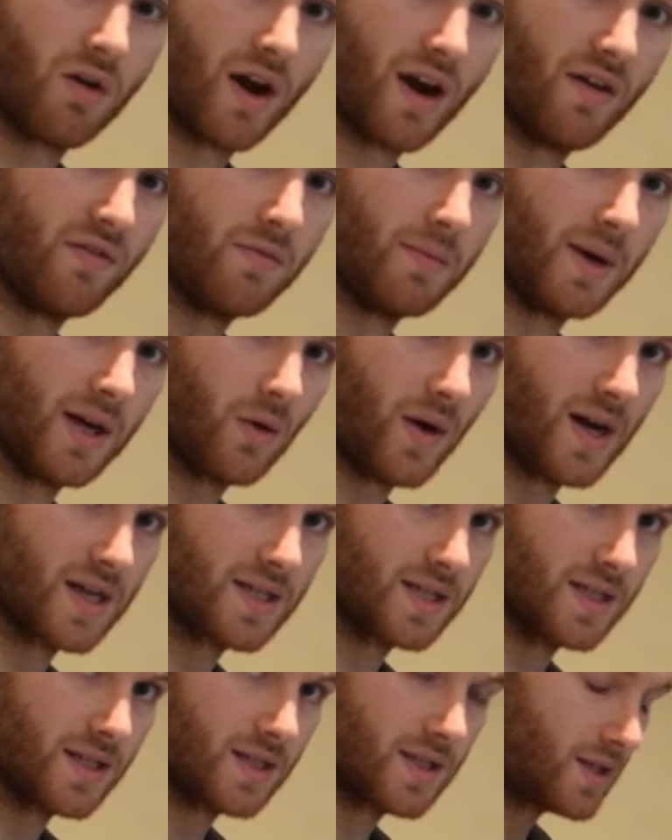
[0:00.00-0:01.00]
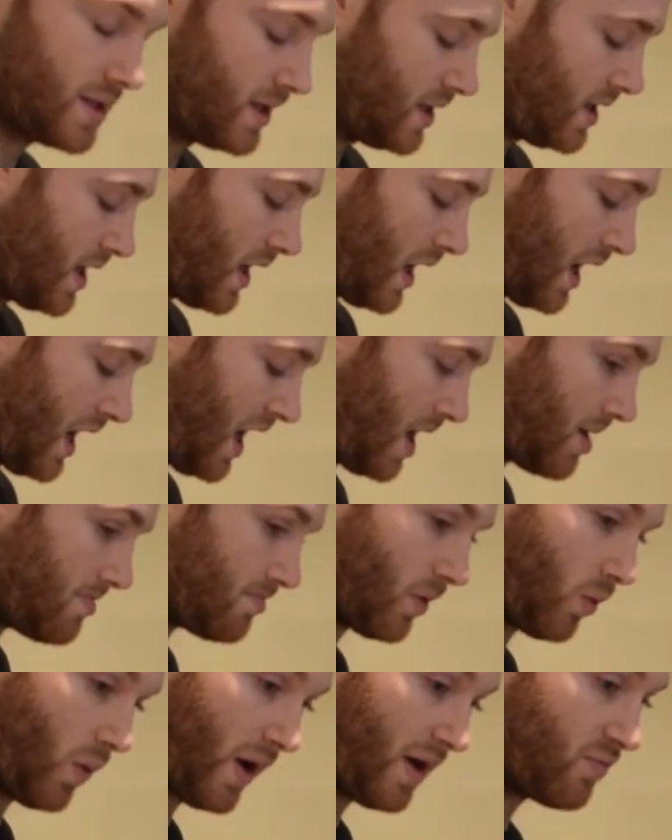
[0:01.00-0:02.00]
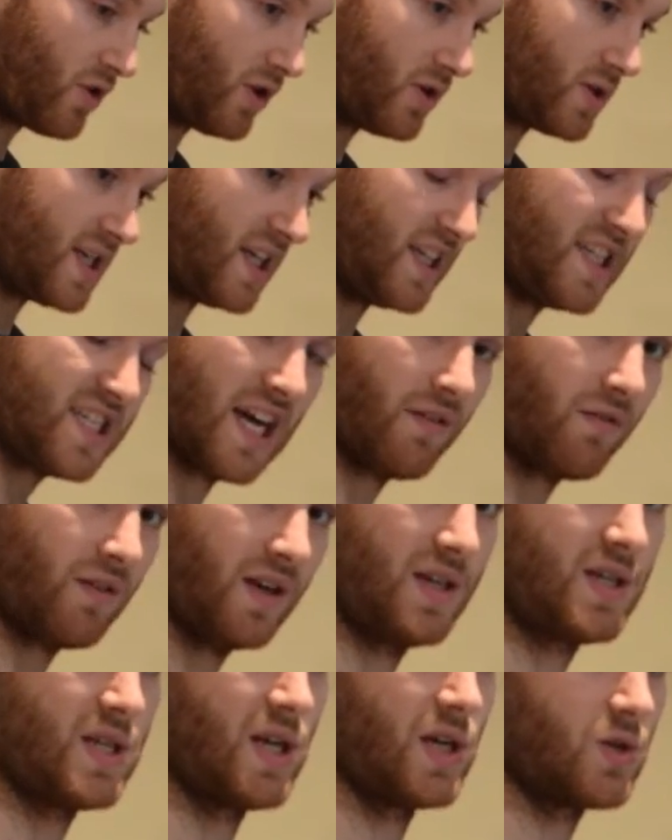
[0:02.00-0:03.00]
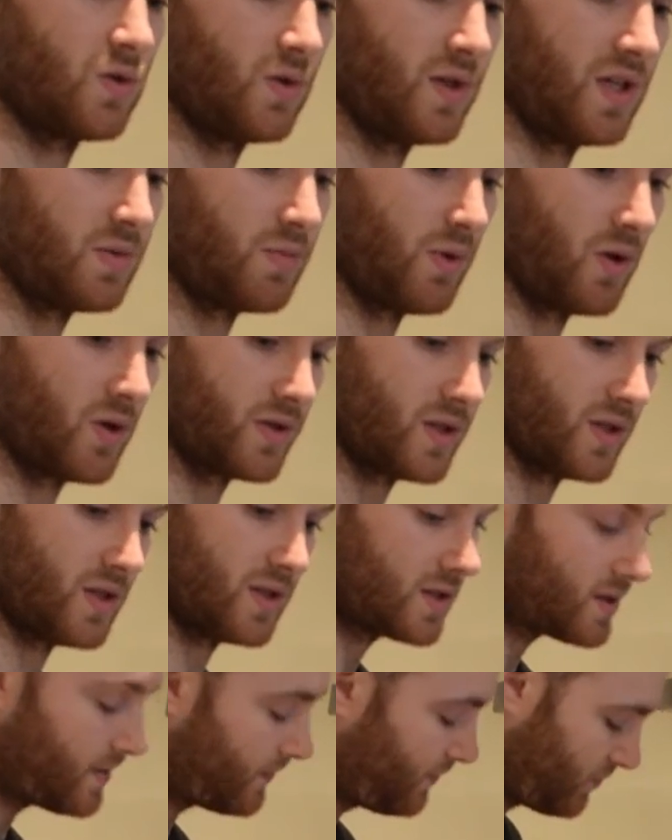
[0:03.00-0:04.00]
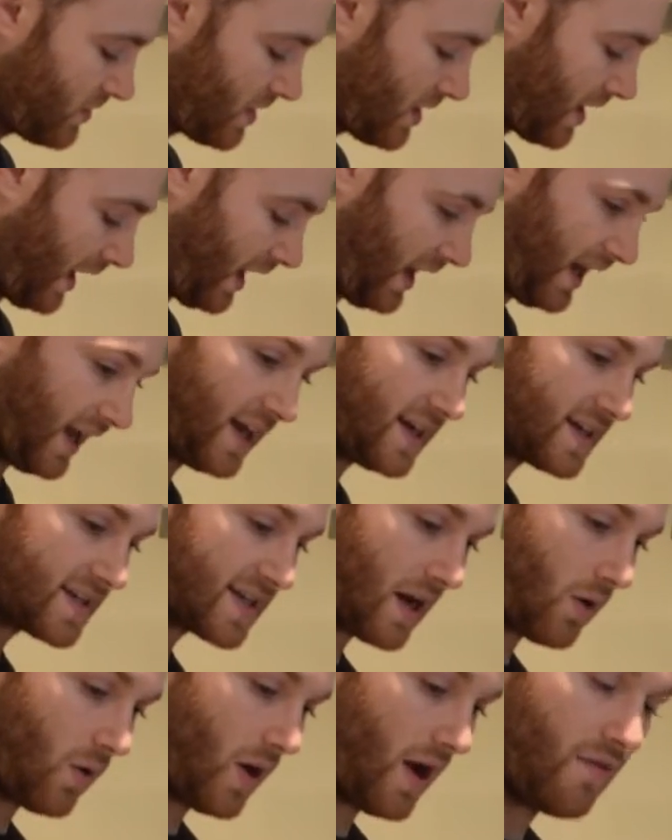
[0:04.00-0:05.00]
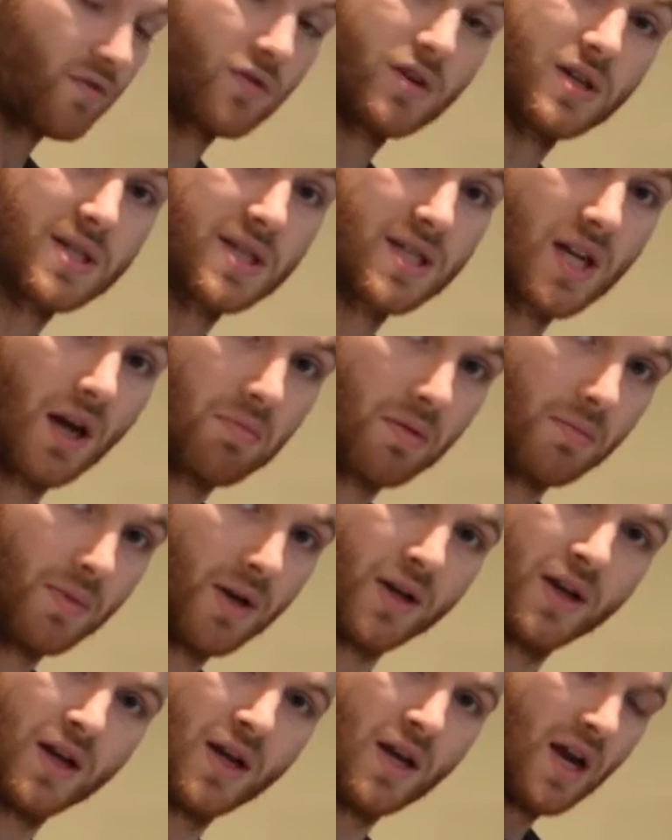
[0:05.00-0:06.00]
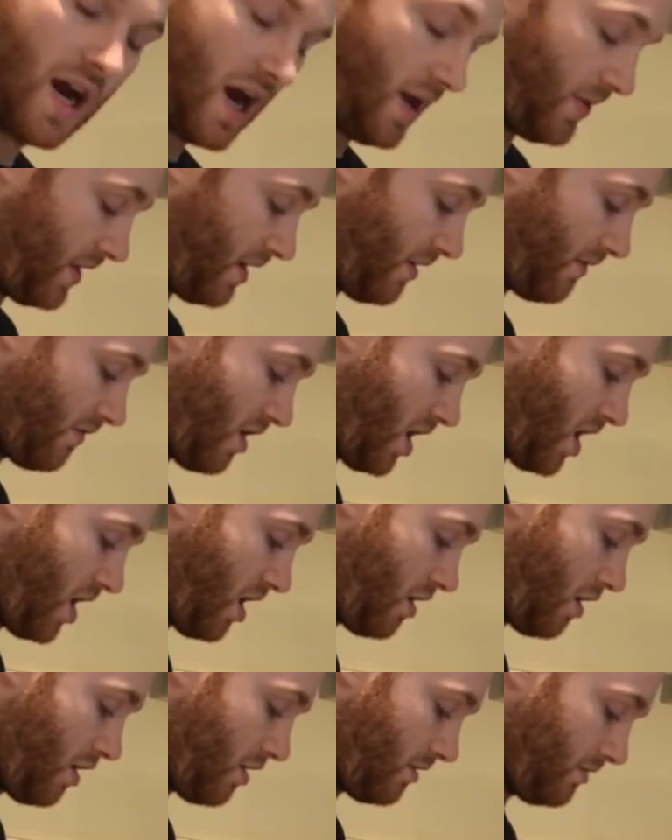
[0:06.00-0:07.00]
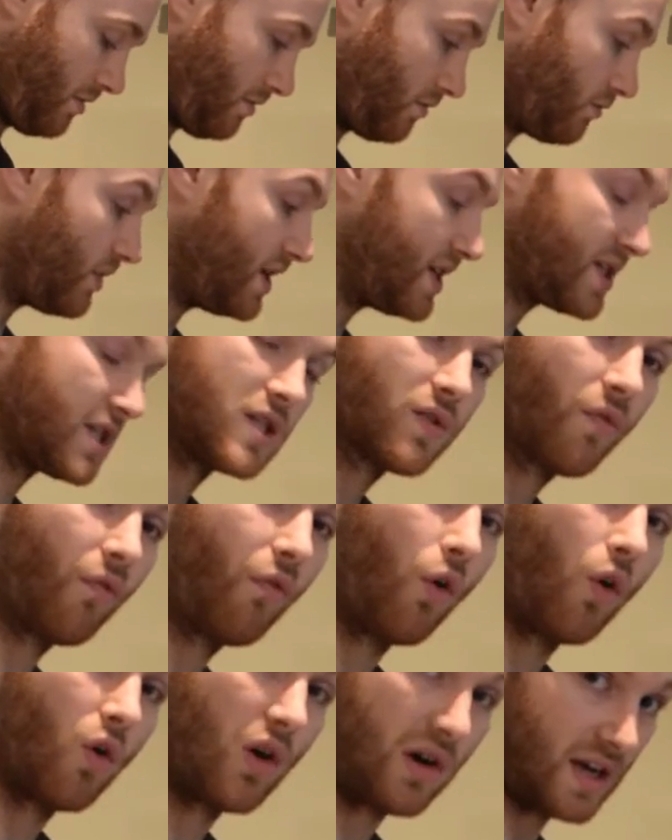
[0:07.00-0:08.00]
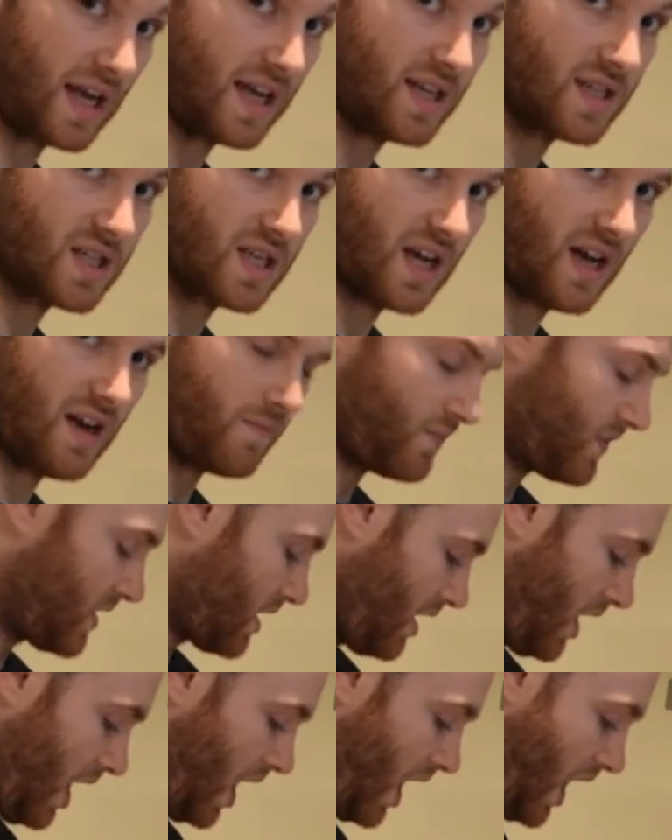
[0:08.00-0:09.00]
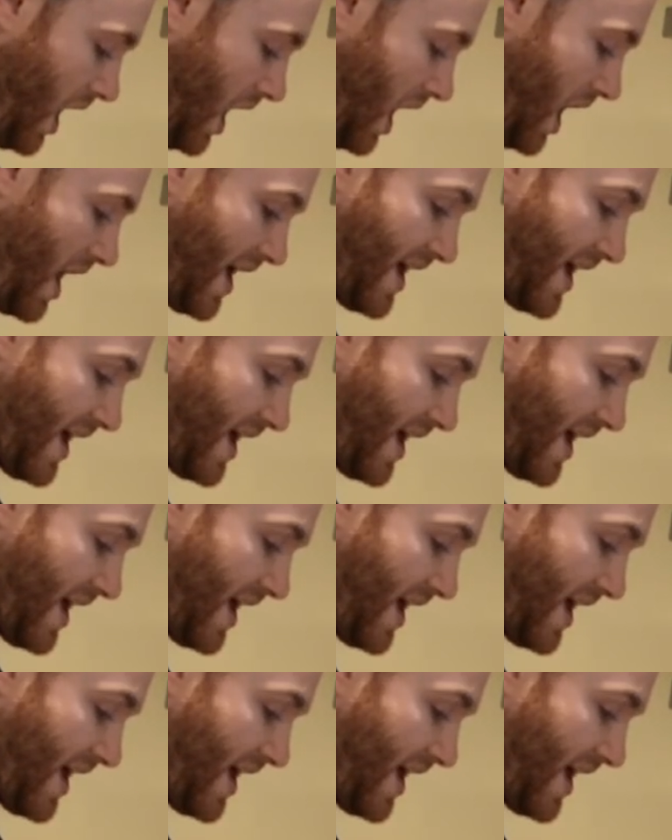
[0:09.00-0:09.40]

array of amino acids, but whey protein definitely ticks all these boxes. It is, however, a supplement, and there are reasons for or against that. I